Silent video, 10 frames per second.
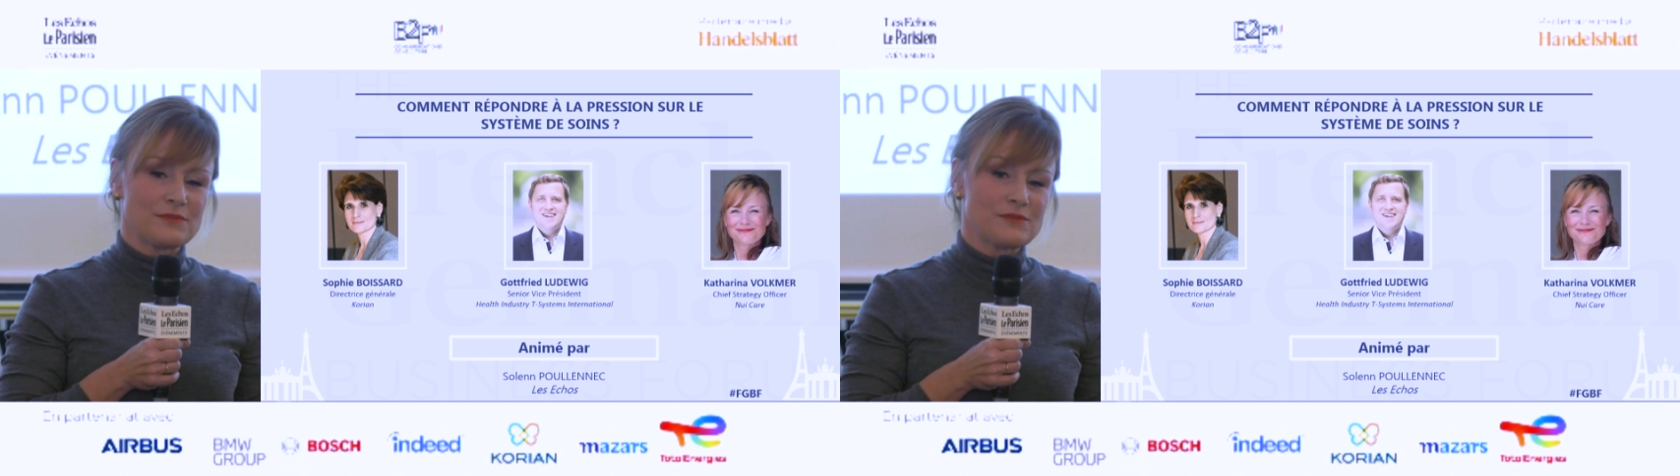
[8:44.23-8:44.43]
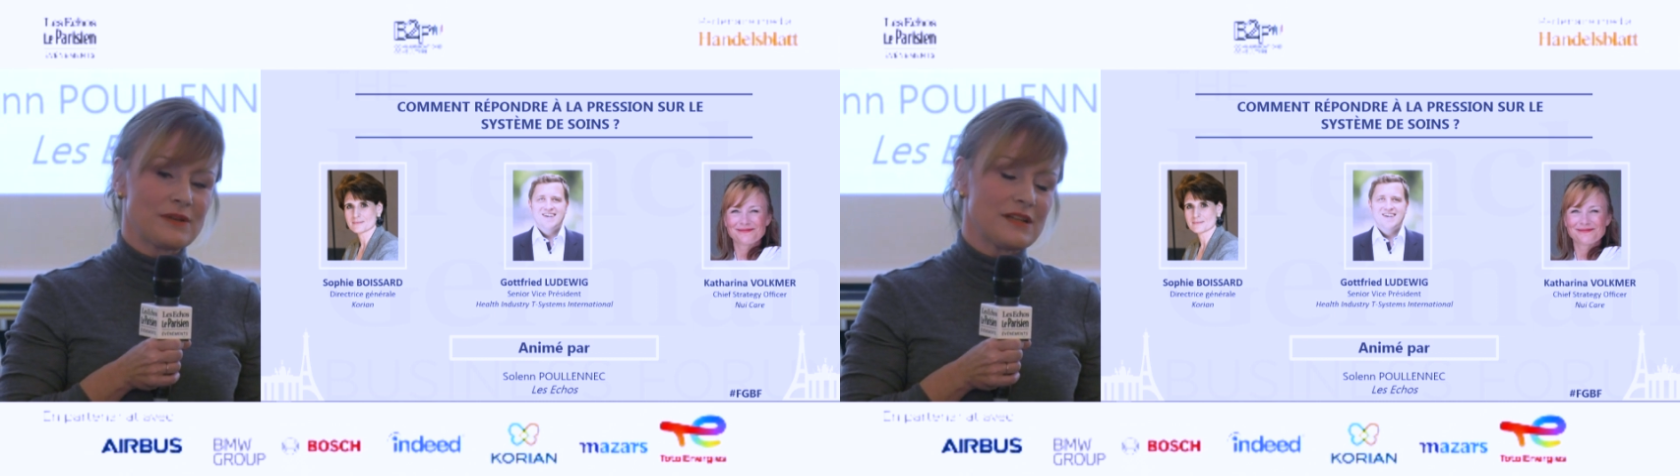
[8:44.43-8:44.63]

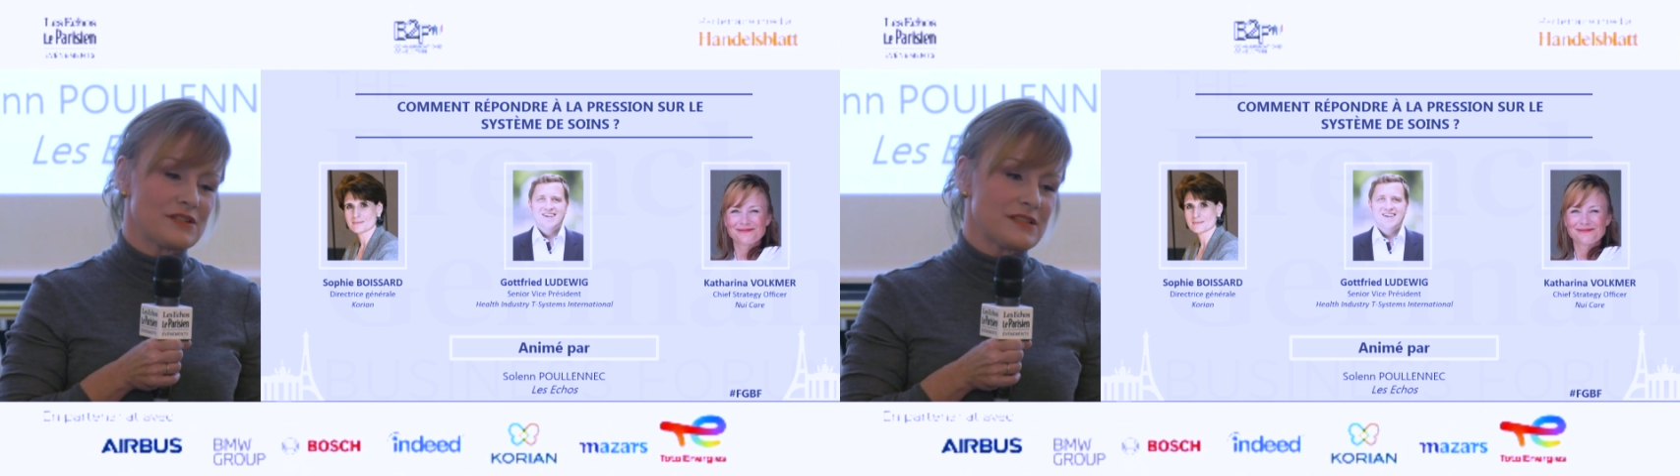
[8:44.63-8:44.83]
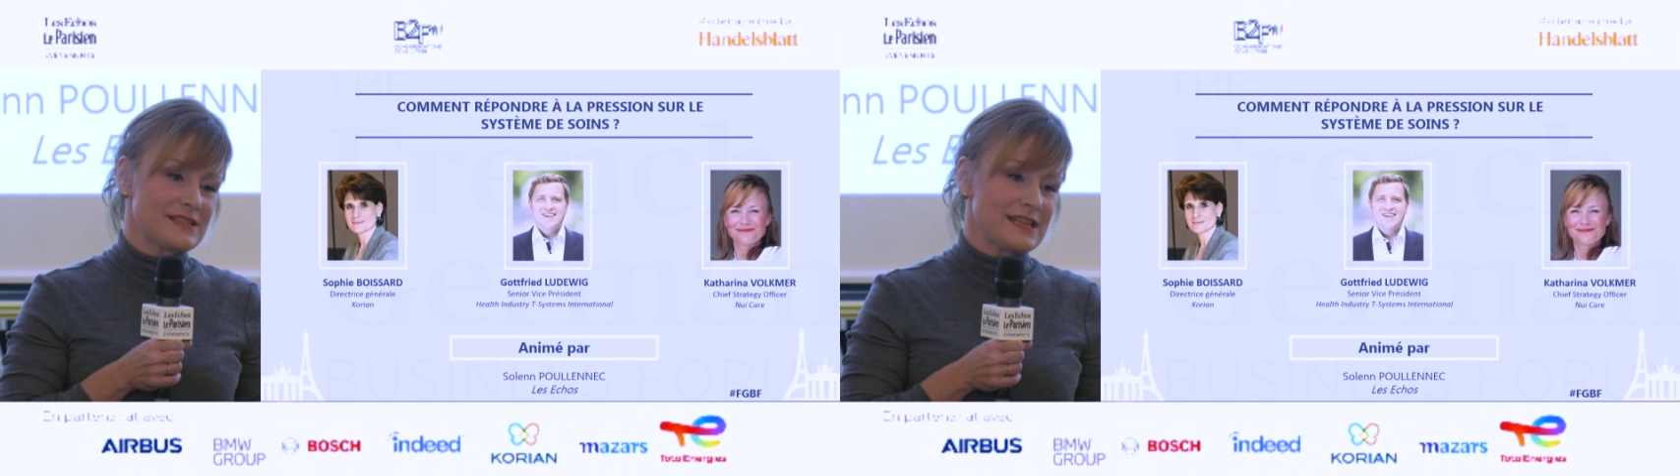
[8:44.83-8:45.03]
Boissard
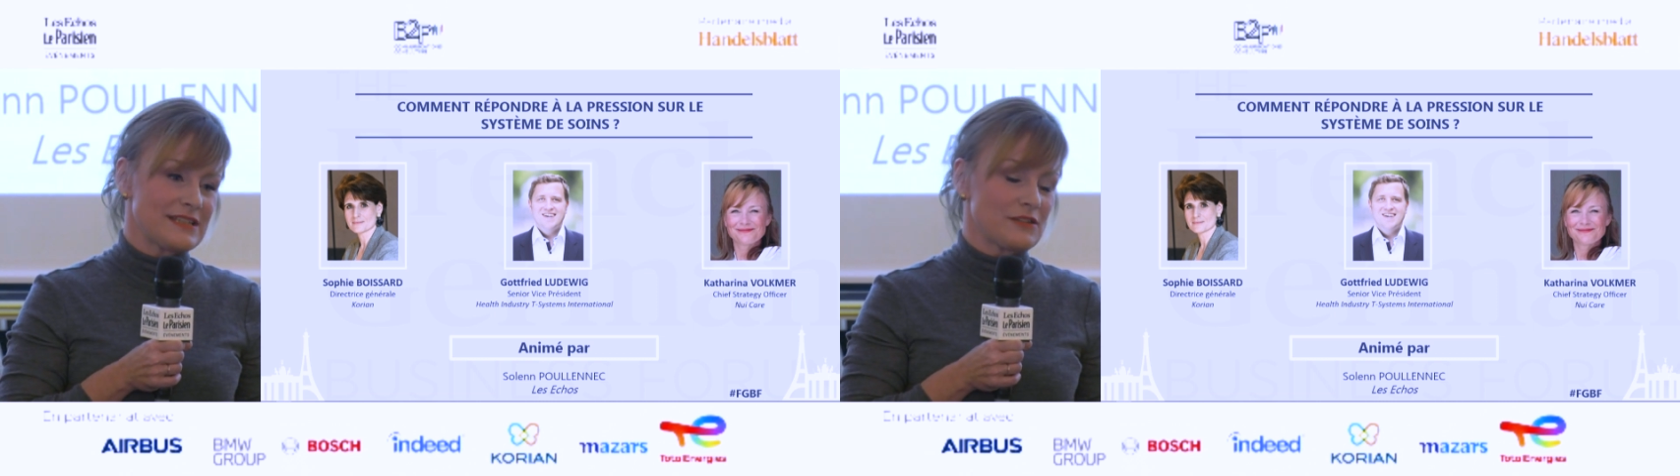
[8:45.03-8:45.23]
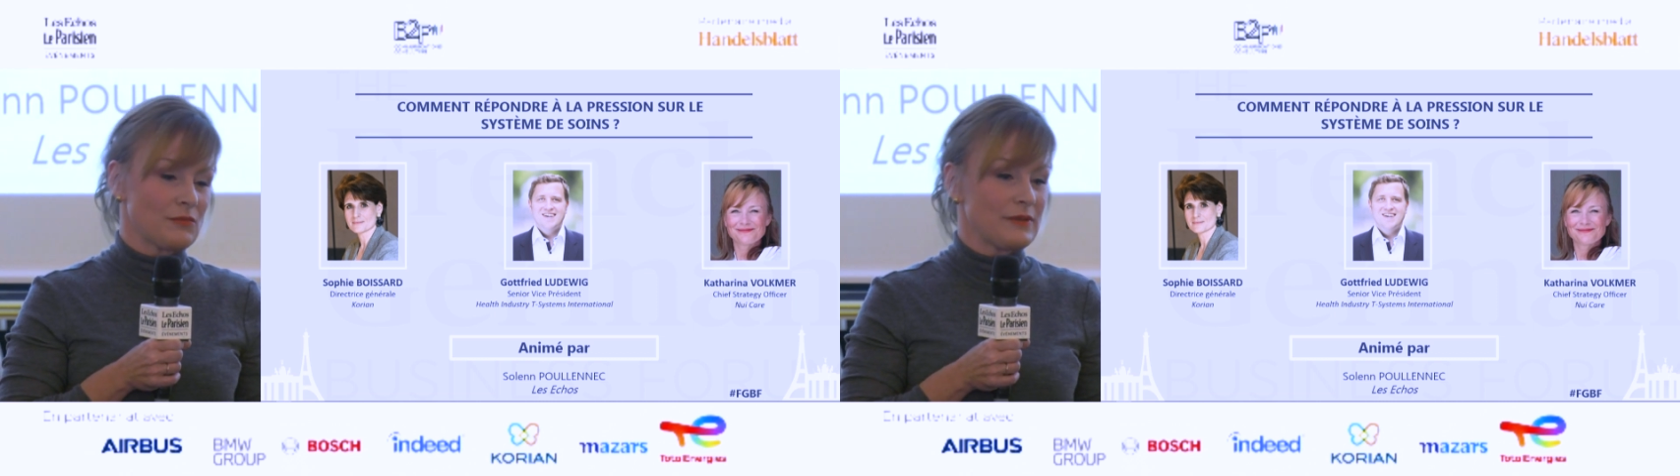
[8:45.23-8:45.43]
just
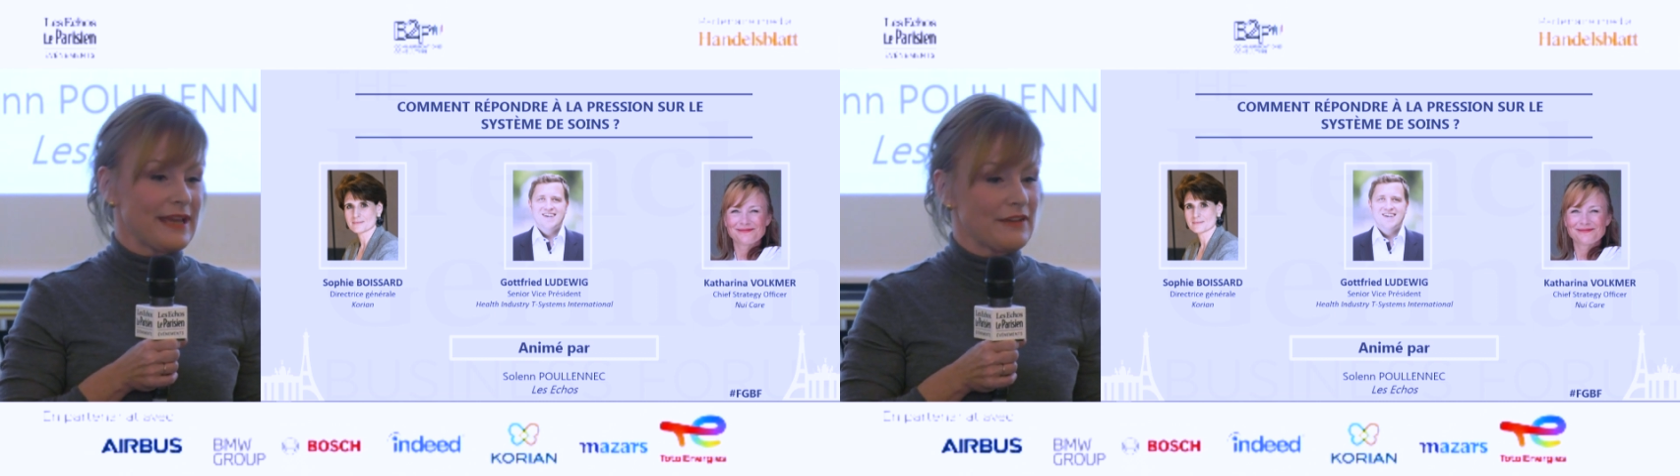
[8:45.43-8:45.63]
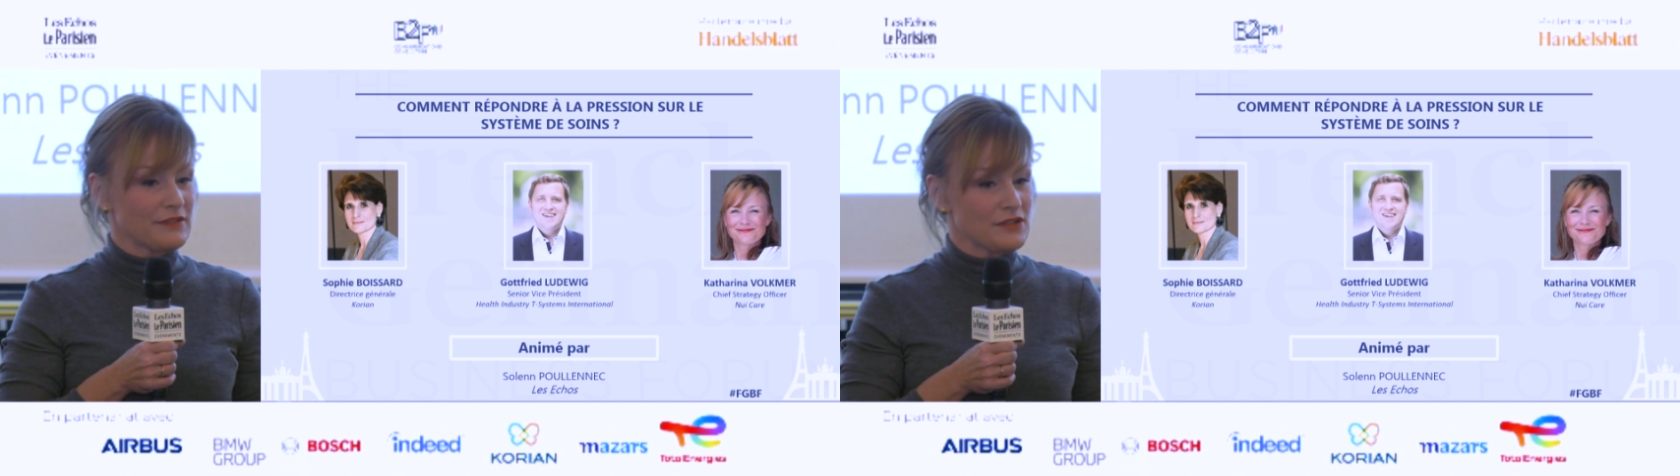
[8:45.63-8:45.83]
said, we
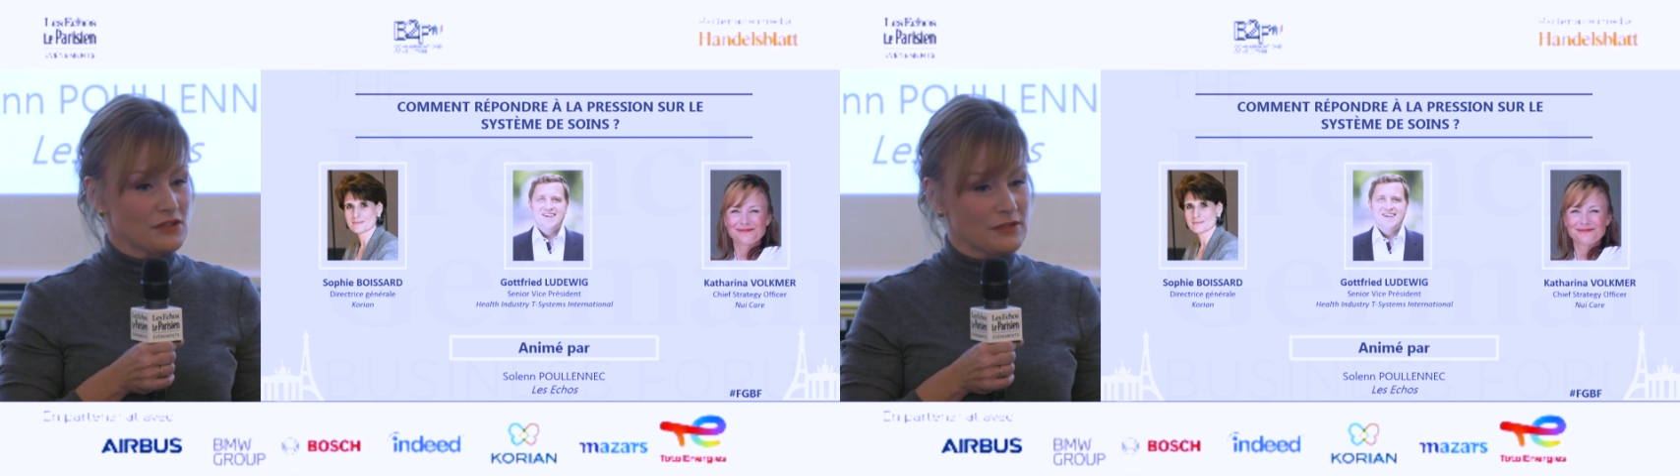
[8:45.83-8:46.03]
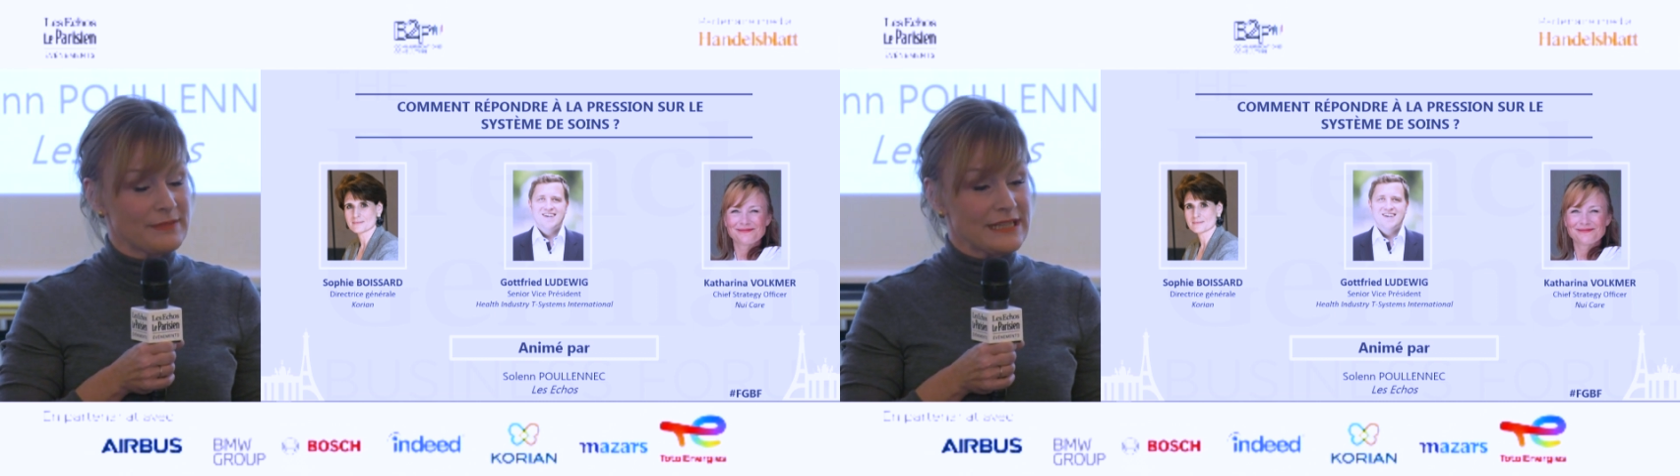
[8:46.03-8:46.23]
have in
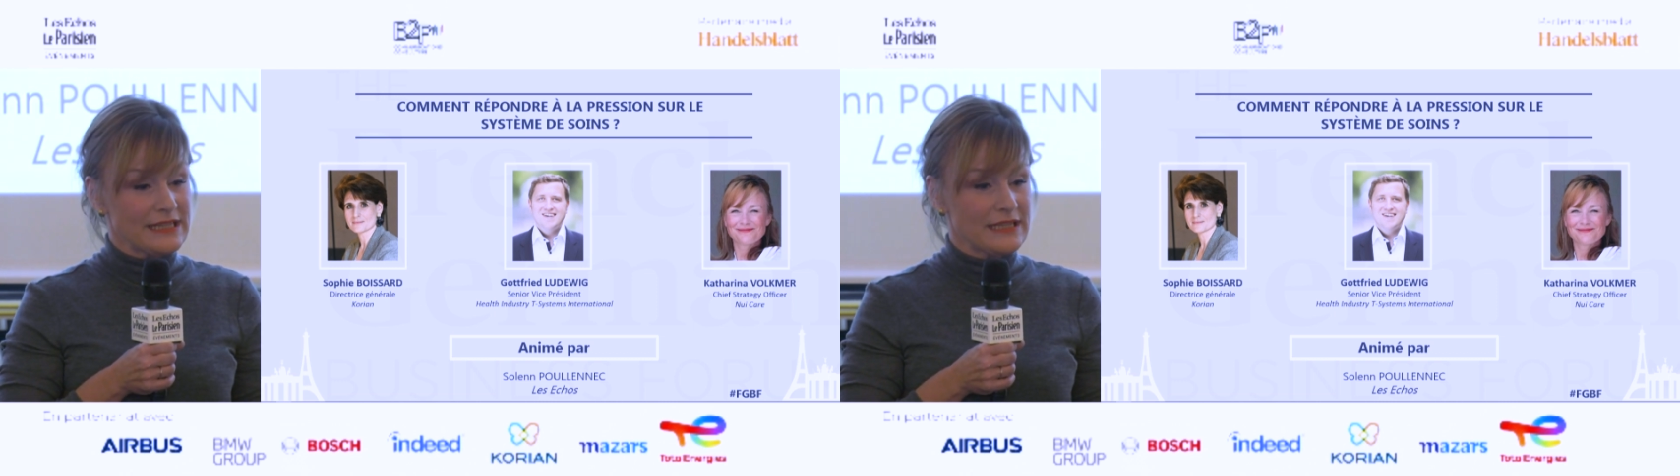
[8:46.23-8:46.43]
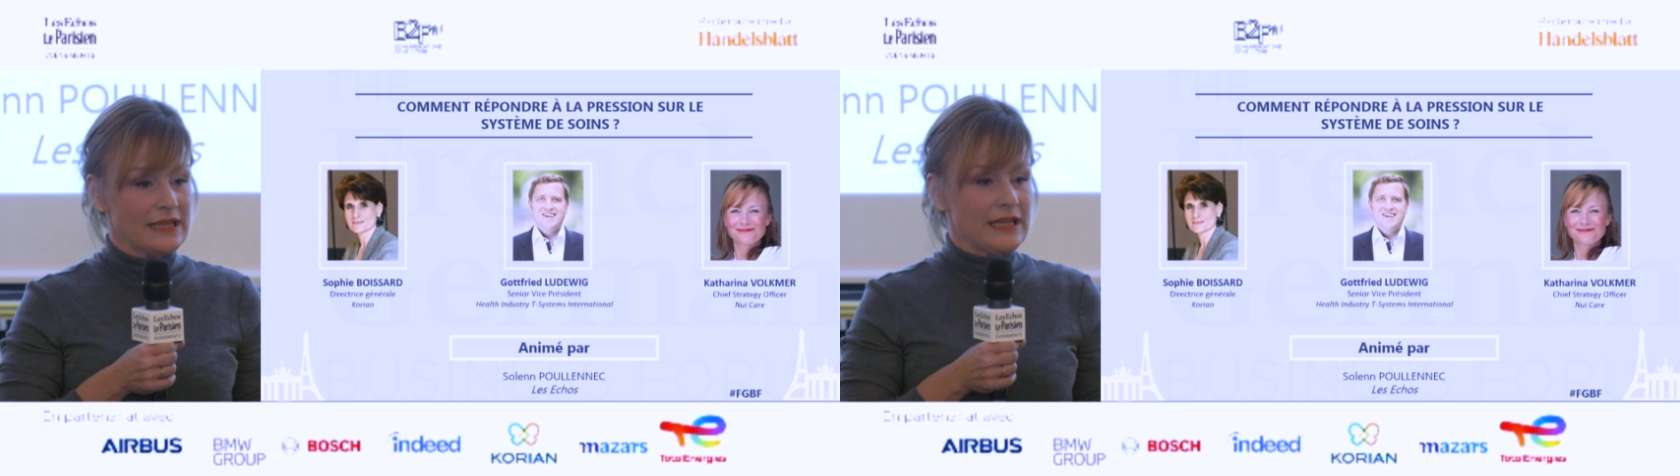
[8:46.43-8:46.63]

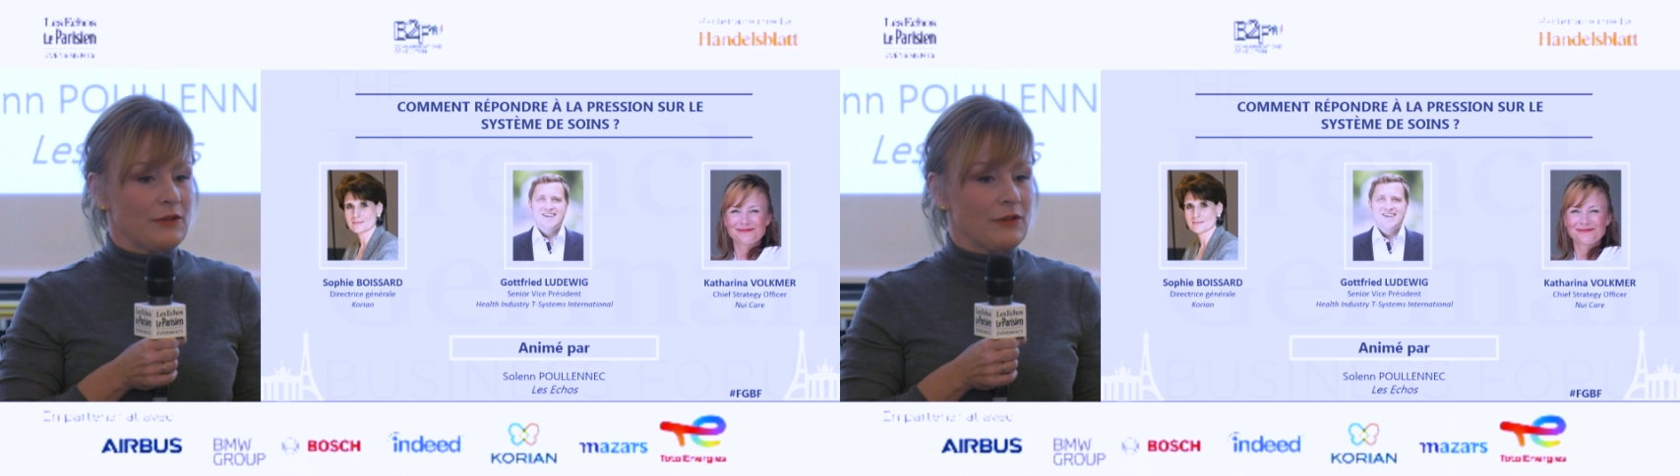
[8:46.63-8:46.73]
Germany,